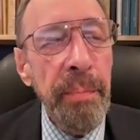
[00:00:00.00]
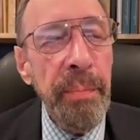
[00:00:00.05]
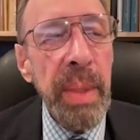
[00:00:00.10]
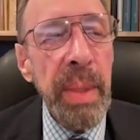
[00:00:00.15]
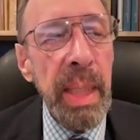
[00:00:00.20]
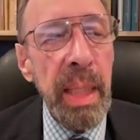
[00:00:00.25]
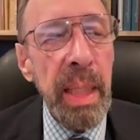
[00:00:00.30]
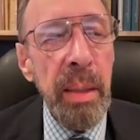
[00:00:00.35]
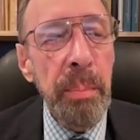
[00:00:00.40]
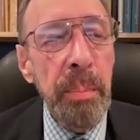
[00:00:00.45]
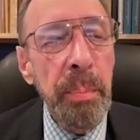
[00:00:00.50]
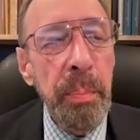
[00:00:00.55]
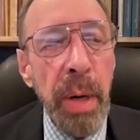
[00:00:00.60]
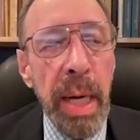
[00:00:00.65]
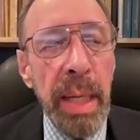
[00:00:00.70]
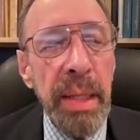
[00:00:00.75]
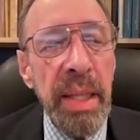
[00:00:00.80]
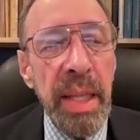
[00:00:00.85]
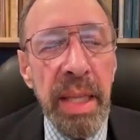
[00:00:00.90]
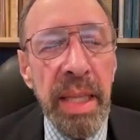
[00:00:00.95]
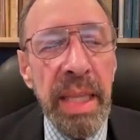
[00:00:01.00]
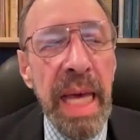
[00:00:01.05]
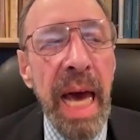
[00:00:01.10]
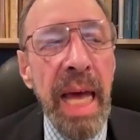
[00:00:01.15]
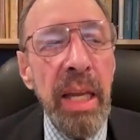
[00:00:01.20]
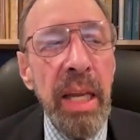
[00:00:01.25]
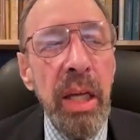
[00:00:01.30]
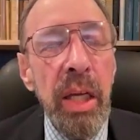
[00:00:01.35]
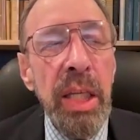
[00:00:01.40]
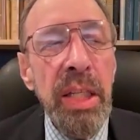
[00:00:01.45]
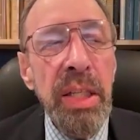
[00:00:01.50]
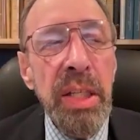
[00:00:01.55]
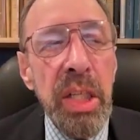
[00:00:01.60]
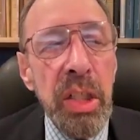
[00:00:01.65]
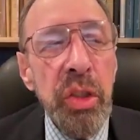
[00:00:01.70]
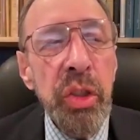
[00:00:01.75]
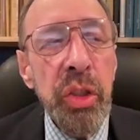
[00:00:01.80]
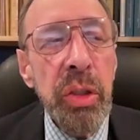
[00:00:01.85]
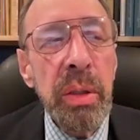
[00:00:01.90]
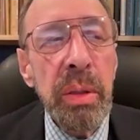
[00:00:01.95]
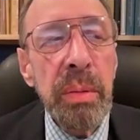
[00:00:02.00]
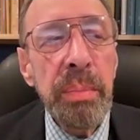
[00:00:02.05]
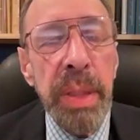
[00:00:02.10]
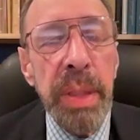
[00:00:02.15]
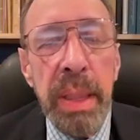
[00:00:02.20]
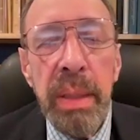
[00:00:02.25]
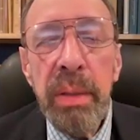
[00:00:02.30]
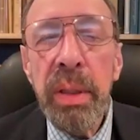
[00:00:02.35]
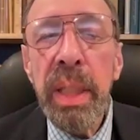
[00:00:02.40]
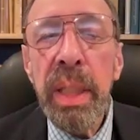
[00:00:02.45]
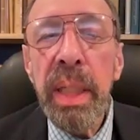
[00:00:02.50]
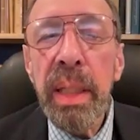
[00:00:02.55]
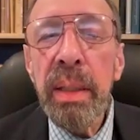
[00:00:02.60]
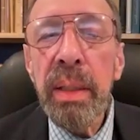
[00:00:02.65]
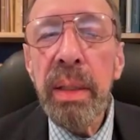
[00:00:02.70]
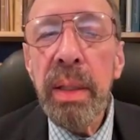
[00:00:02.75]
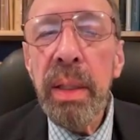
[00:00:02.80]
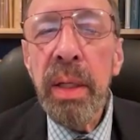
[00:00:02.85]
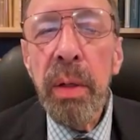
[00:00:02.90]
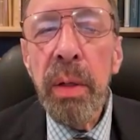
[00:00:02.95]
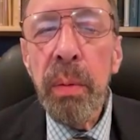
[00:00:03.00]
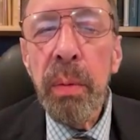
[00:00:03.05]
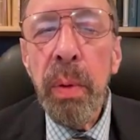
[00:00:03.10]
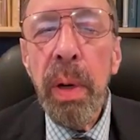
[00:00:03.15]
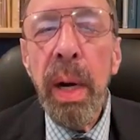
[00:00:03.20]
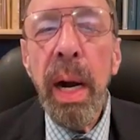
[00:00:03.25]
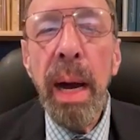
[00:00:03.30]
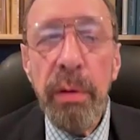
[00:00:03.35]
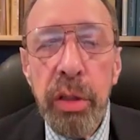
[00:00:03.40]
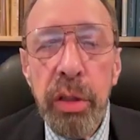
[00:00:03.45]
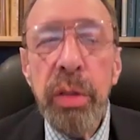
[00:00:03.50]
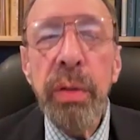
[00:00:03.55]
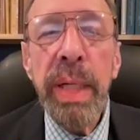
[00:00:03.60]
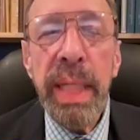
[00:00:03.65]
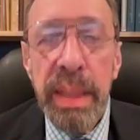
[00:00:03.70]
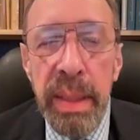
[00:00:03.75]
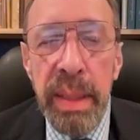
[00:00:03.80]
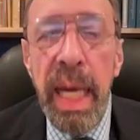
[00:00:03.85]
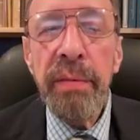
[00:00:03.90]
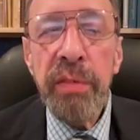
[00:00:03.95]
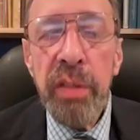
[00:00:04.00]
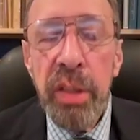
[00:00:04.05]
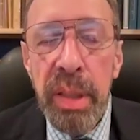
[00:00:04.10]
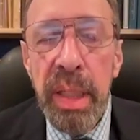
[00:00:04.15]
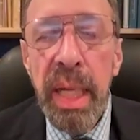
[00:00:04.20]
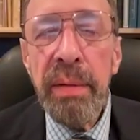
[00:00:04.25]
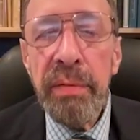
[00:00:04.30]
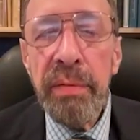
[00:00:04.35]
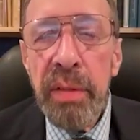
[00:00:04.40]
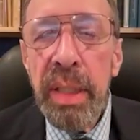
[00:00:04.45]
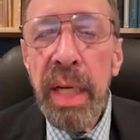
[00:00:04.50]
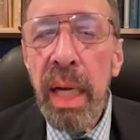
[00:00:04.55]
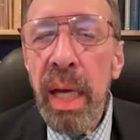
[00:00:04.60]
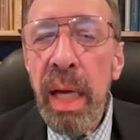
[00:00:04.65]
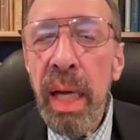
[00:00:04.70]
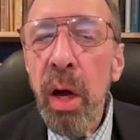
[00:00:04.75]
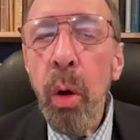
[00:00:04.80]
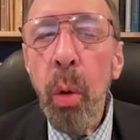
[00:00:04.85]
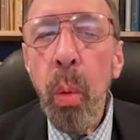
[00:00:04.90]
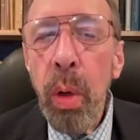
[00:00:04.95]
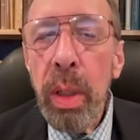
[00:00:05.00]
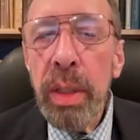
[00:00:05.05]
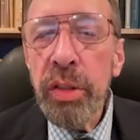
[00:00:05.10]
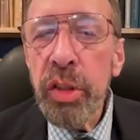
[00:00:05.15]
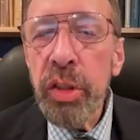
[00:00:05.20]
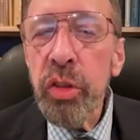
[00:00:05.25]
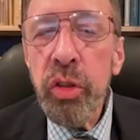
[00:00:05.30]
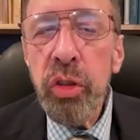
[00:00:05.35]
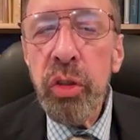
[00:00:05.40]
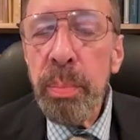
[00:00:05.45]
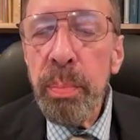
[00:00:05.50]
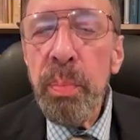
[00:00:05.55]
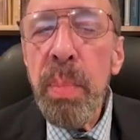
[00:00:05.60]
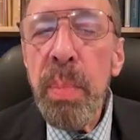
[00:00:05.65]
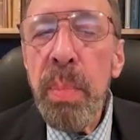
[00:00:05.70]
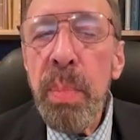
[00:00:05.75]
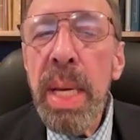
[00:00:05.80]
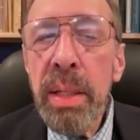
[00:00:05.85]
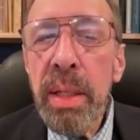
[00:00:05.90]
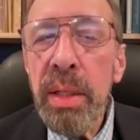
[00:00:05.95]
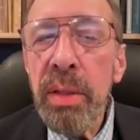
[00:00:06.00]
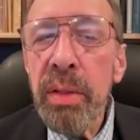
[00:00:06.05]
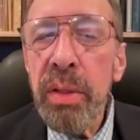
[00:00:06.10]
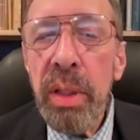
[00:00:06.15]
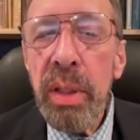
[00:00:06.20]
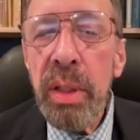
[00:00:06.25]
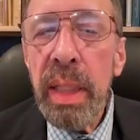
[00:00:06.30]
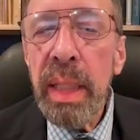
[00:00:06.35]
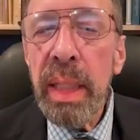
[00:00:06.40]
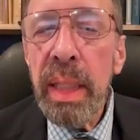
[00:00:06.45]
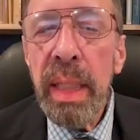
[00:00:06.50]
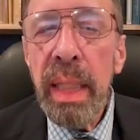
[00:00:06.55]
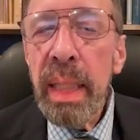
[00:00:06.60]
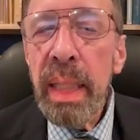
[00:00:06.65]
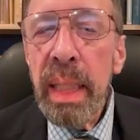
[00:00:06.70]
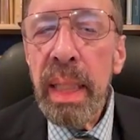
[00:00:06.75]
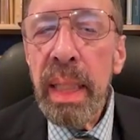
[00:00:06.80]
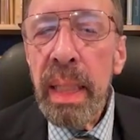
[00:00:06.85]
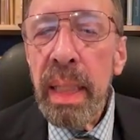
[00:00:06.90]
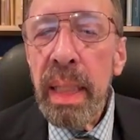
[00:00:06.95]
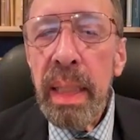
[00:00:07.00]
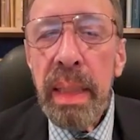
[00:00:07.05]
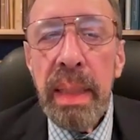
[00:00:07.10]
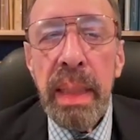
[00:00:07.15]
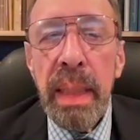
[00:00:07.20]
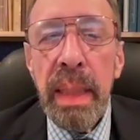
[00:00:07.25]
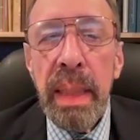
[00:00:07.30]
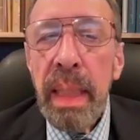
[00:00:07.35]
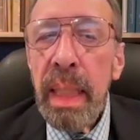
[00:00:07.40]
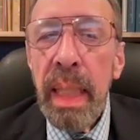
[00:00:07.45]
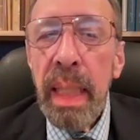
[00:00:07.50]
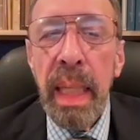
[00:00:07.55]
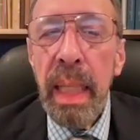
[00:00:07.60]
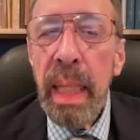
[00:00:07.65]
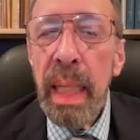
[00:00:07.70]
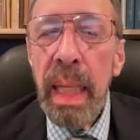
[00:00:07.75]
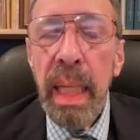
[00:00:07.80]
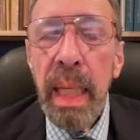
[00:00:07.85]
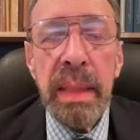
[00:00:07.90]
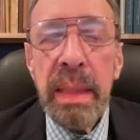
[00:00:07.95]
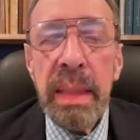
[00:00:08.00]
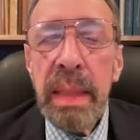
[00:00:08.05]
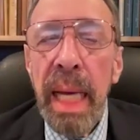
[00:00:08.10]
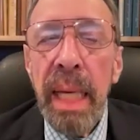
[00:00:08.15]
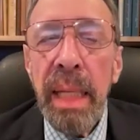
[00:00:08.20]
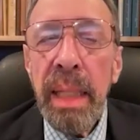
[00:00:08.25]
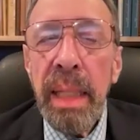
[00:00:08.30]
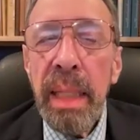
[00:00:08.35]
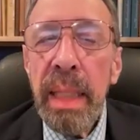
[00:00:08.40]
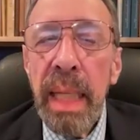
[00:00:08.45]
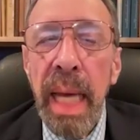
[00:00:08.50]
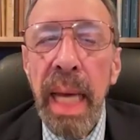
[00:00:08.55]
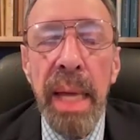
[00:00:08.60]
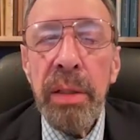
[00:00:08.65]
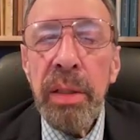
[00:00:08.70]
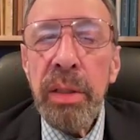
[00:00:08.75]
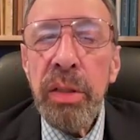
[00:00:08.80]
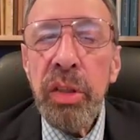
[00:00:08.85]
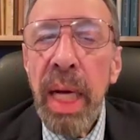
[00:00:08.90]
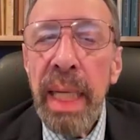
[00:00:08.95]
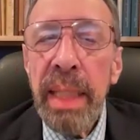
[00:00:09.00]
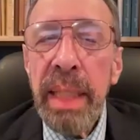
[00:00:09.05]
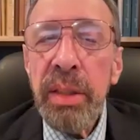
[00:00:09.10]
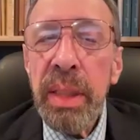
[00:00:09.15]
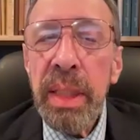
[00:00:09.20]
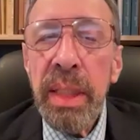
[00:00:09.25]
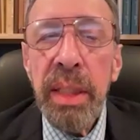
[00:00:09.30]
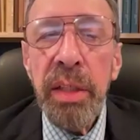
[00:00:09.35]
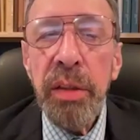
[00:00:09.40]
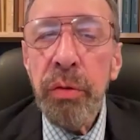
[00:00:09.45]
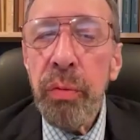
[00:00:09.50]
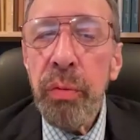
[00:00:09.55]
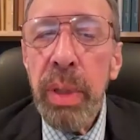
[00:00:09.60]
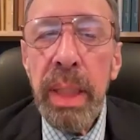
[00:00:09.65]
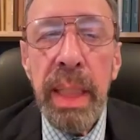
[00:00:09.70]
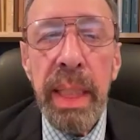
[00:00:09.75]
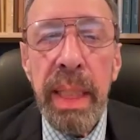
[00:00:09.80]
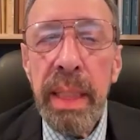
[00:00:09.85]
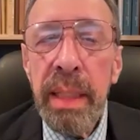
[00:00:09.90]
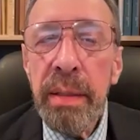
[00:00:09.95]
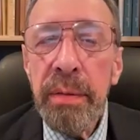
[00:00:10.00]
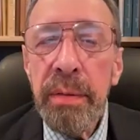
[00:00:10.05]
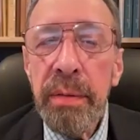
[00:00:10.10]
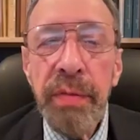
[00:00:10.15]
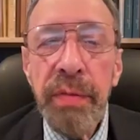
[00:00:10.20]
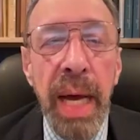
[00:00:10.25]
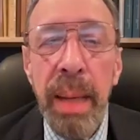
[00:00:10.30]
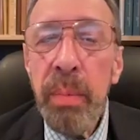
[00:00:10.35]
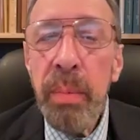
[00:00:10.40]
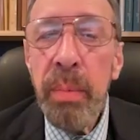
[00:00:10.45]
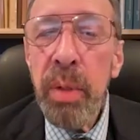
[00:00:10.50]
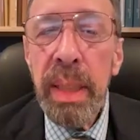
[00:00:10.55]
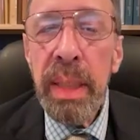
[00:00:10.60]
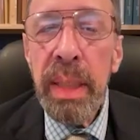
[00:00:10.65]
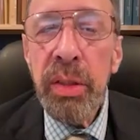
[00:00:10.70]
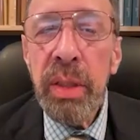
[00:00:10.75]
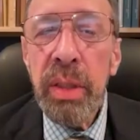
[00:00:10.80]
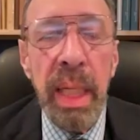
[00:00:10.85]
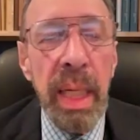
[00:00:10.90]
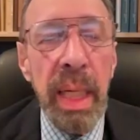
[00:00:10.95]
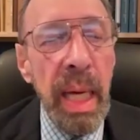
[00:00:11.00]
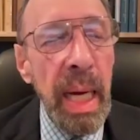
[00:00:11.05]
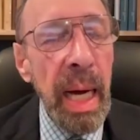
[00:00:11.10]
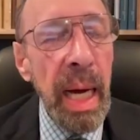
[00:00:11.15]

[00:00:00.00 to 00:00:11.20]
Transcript: Um, but that initial period where I was doing it day after day after day was tremendously exciting, energizing, thrilling, fabulous.